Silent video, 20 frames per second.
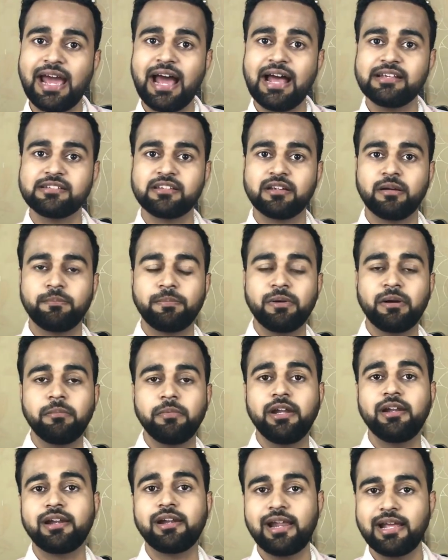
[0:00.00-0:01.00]
as a
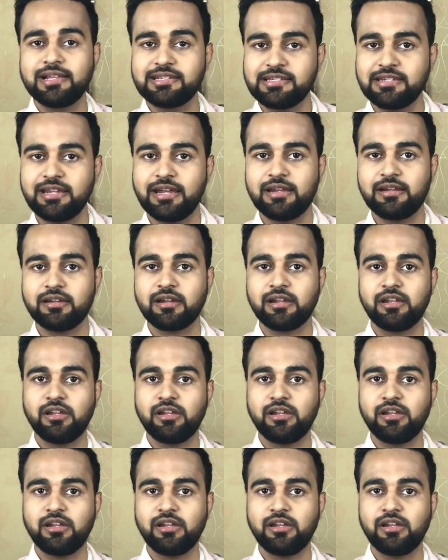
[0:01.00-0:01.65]
permanent resident.